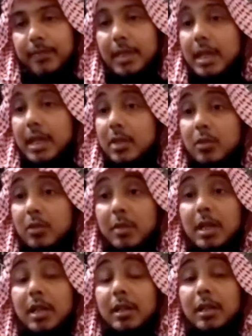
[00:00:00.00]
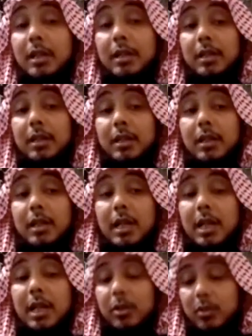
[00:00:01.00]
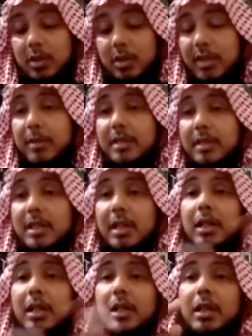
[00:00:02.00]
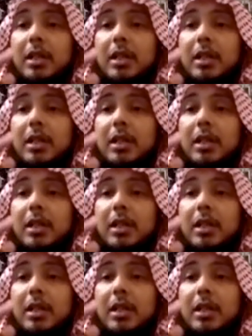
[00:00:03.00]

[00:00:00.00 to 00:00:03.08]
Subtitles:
And subhanAllah, I know some families that,